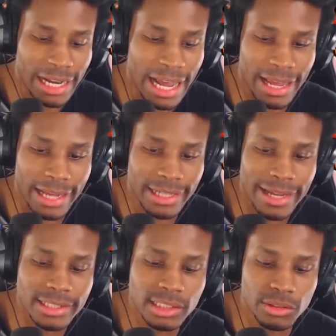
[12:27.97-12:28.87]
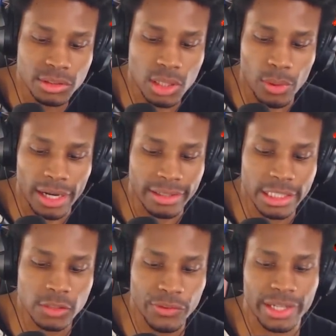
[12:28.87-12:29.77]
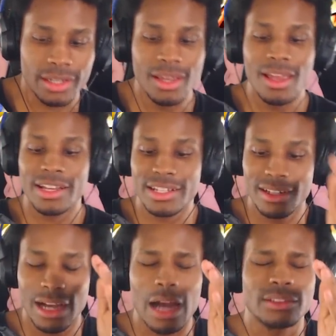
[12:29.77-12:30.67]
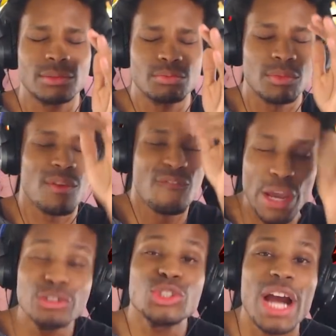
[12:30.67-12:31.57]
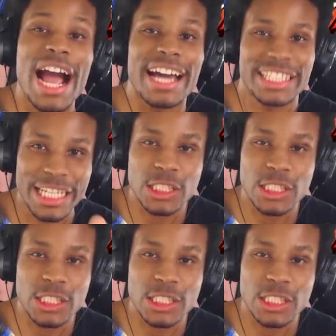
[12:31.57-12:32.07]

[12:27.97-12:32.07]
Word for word: I I I can still use Gohan. He's free. Uh, Future Han.